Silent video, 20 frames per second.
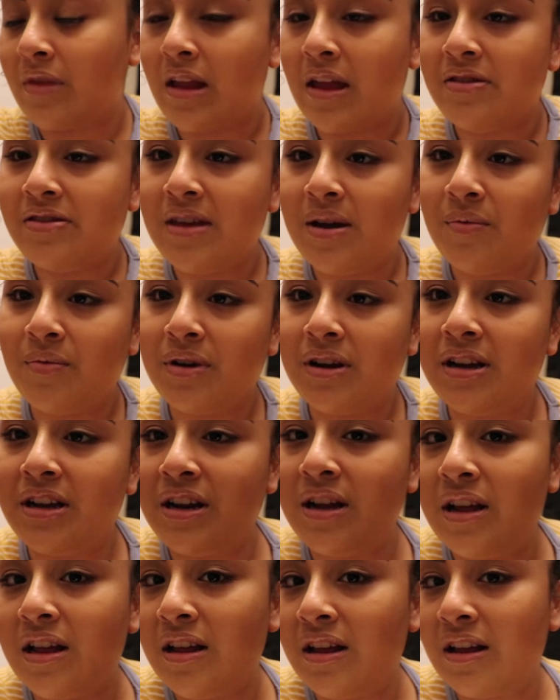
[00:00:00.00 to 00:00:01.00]
then we're
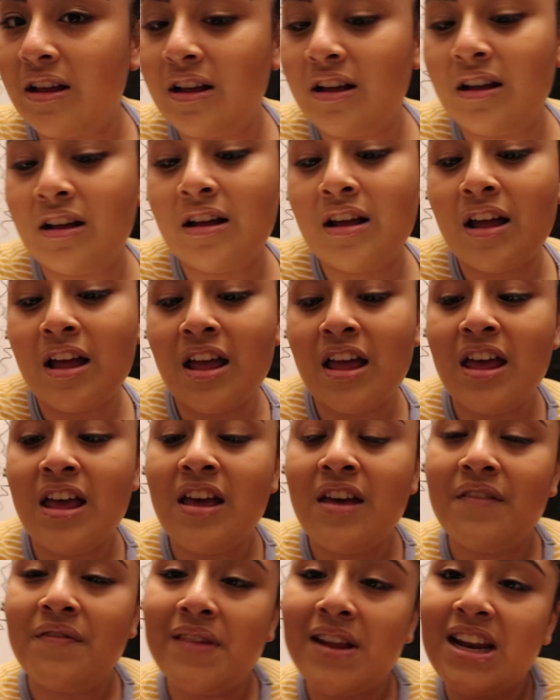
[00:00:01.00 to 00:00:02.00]
gonna
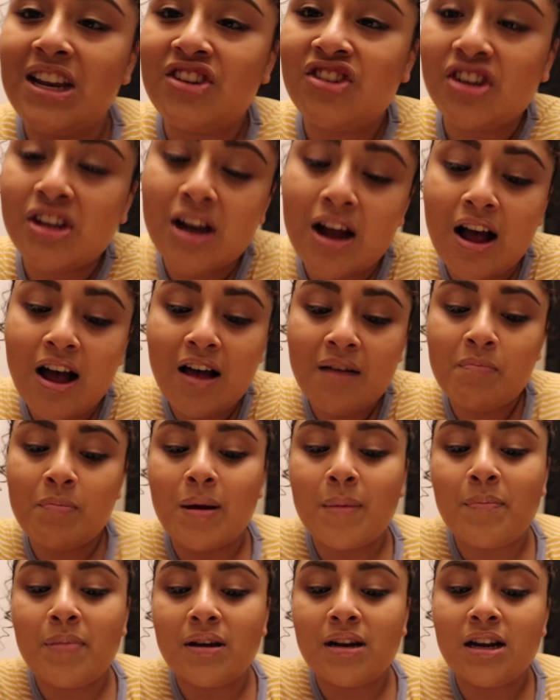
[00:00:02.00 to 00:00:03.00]
finish it off
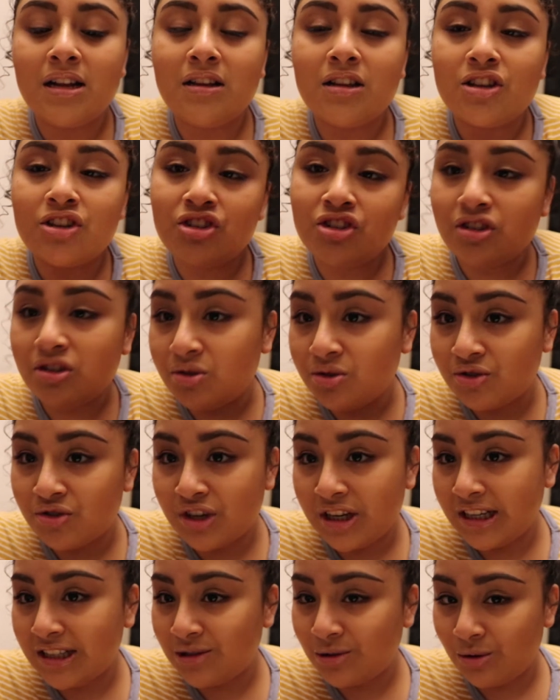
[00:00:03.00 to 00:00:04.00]
by putting the
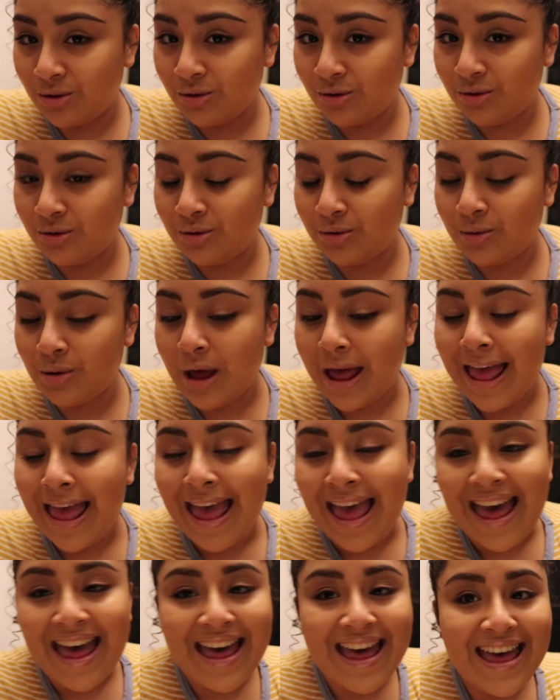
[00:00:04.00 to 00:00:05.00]
shoestring through,
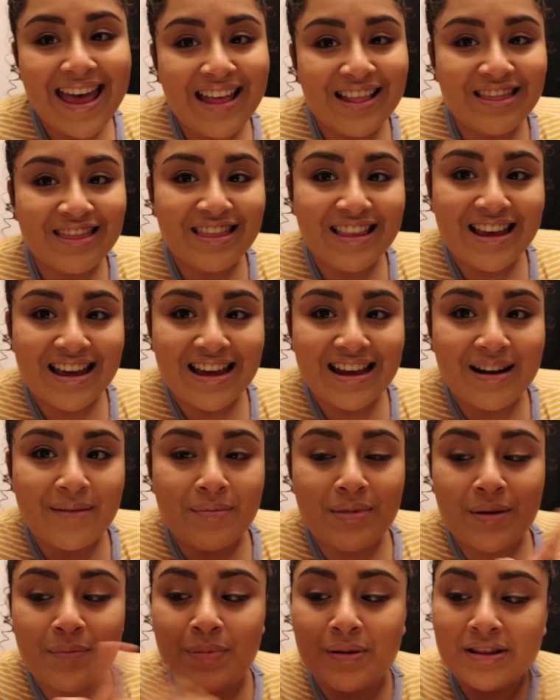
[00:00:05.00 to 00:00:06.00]
and then I'm
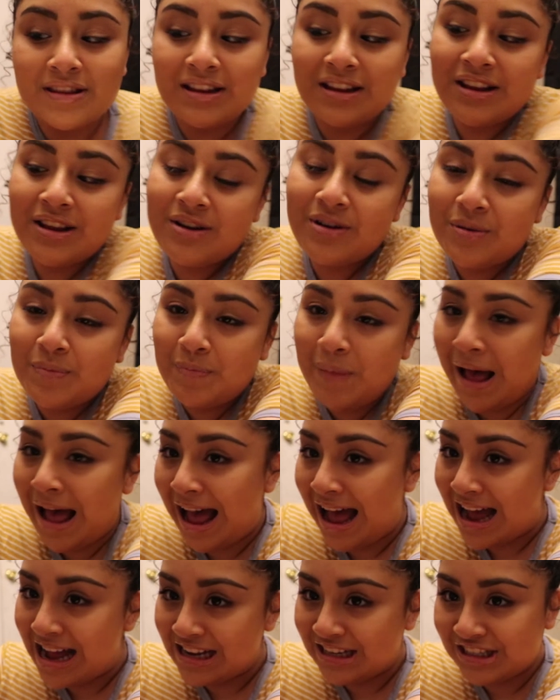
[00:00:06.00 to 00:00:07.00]
gonna put the little
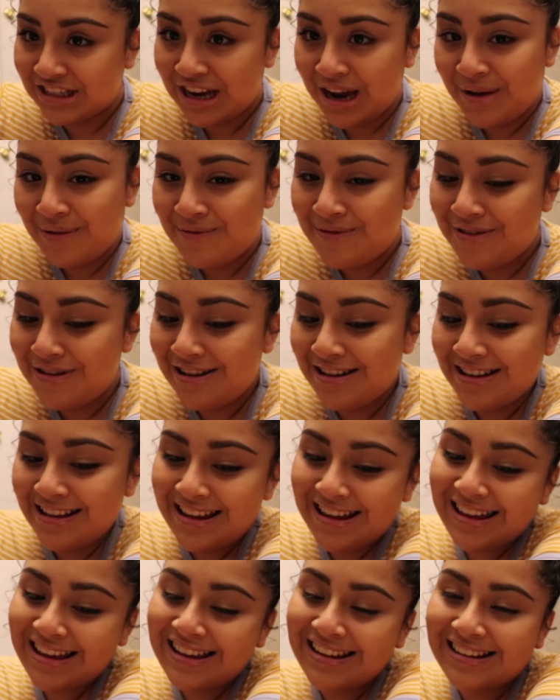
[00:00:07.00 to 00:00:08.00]
patch I want,
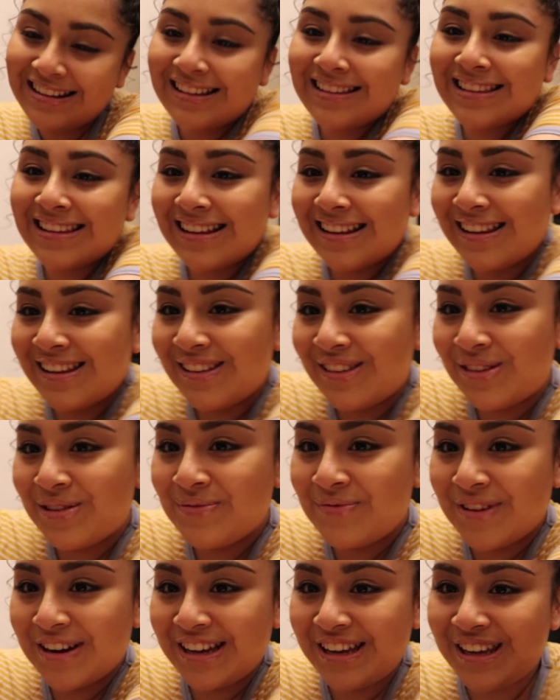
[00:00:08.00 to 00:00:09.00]
and it's gonna look
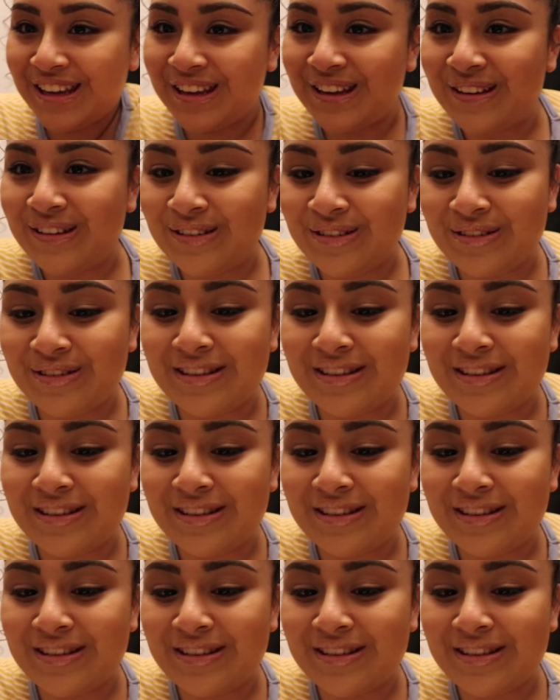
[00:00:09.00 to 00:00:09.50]
super cute.